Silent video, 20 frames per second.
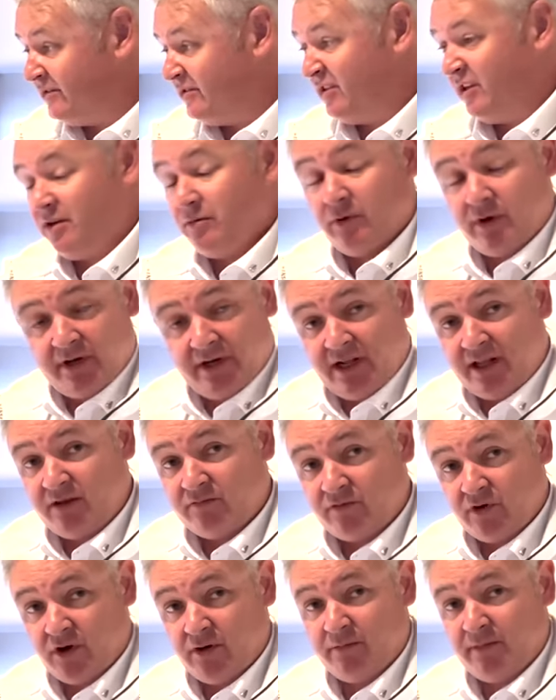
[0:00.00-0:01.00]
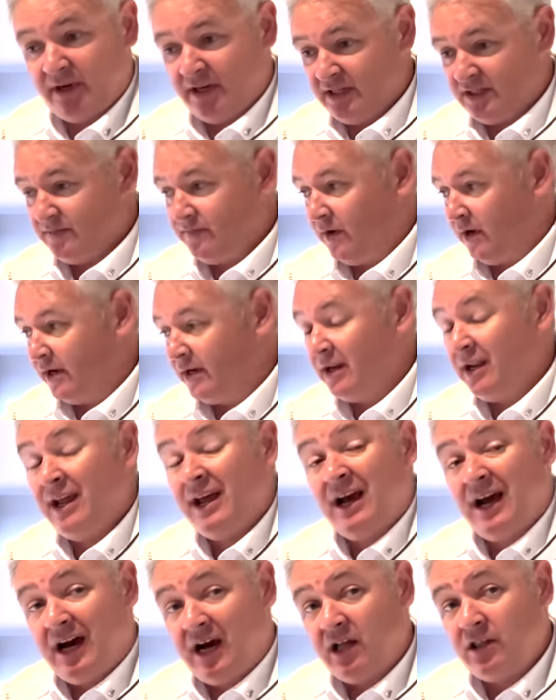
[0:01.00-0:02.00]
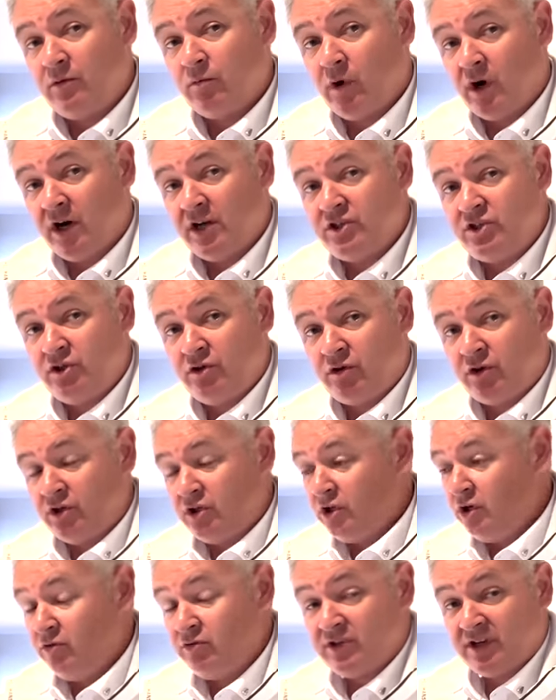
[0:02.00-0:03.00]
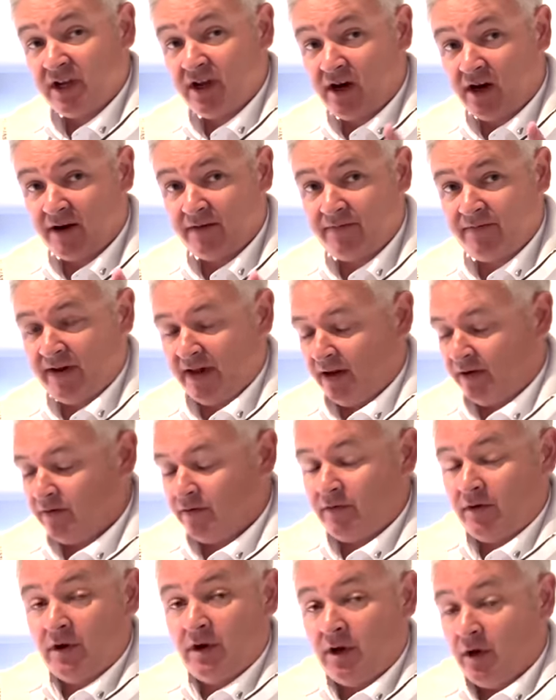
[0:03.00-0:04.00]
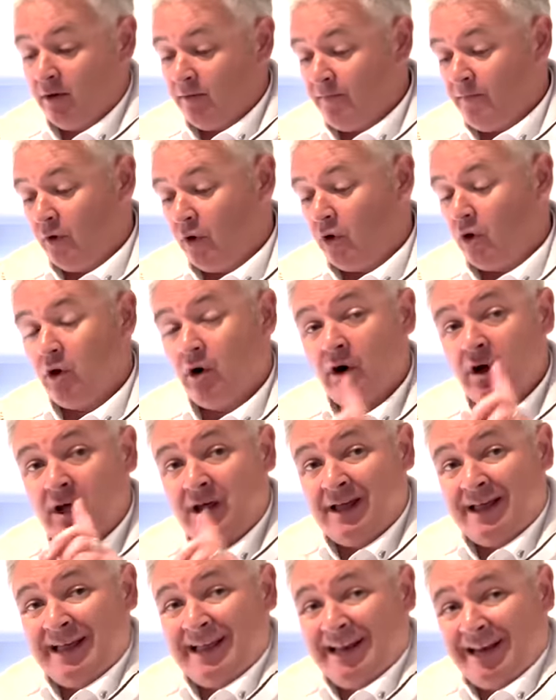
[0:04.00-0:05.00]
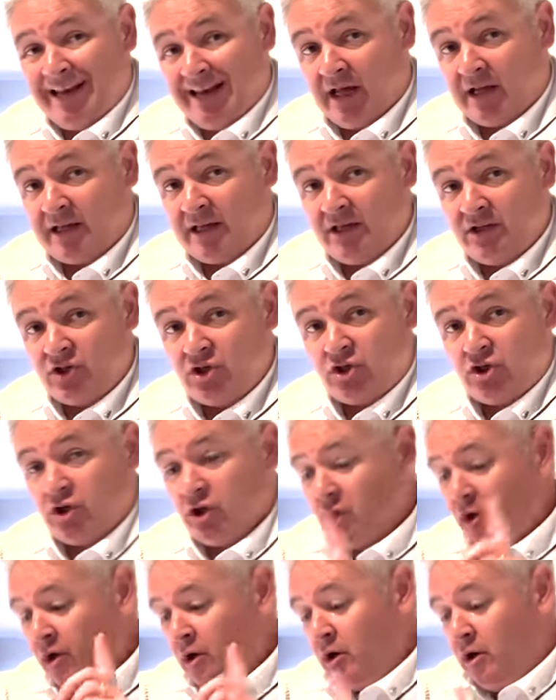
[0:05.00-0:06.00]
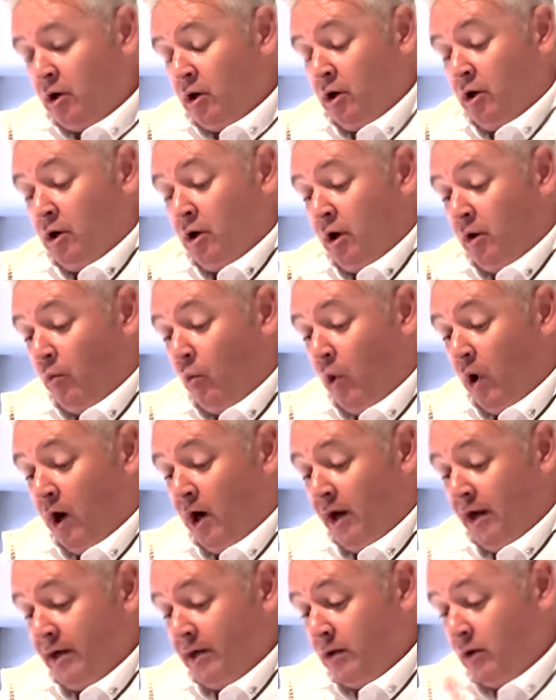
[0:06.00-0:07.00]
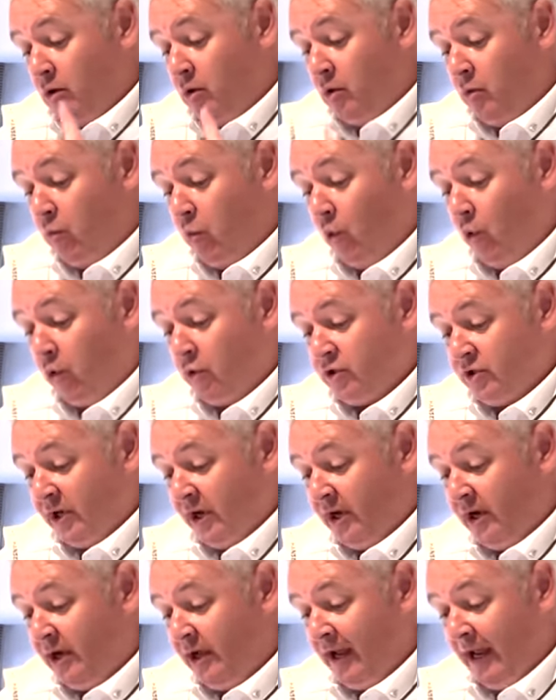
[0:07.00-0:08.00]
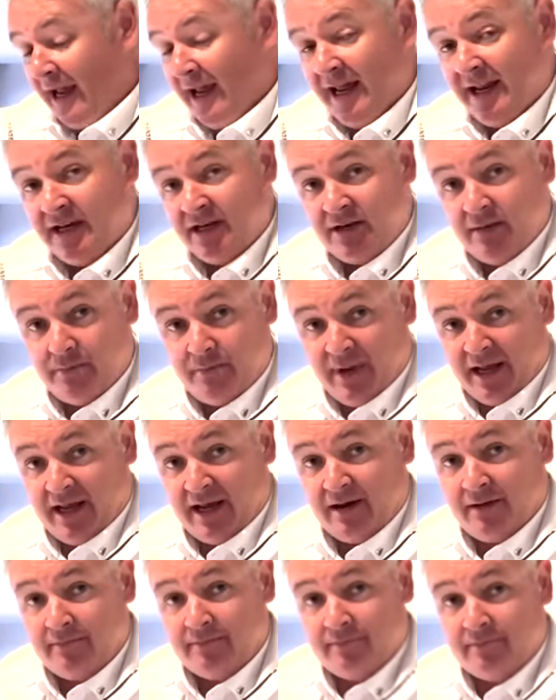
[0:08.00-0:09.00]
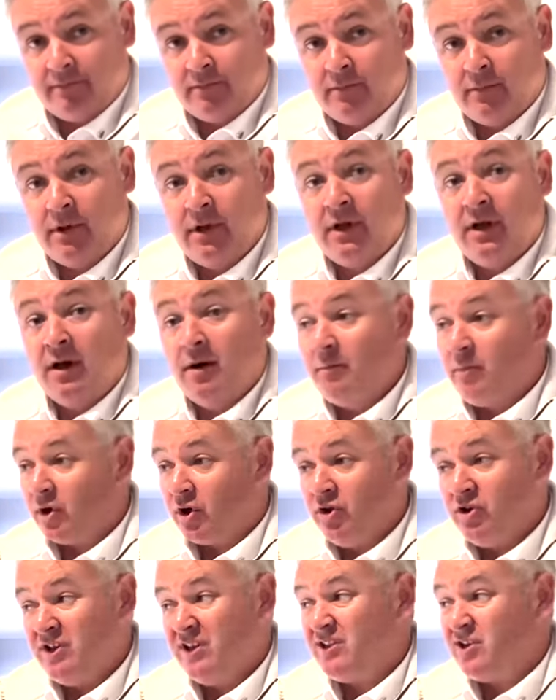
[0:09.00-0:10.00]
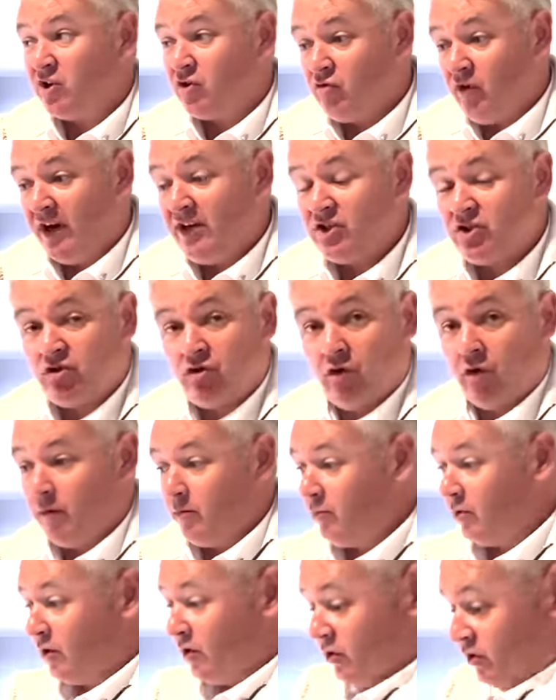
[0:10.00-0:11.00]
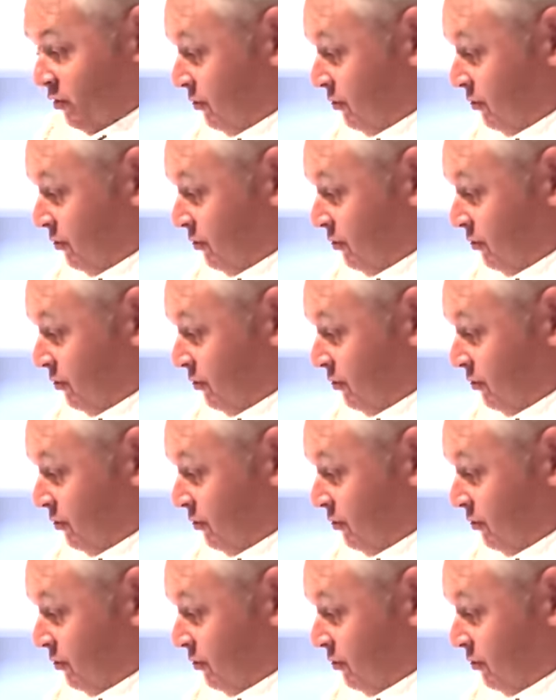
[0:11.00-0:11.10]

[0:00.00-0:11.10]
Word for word: and you want another room, it's fine. Otherwise, you can use it, I found, for luggage, wine, water and beer because it's a great store and because you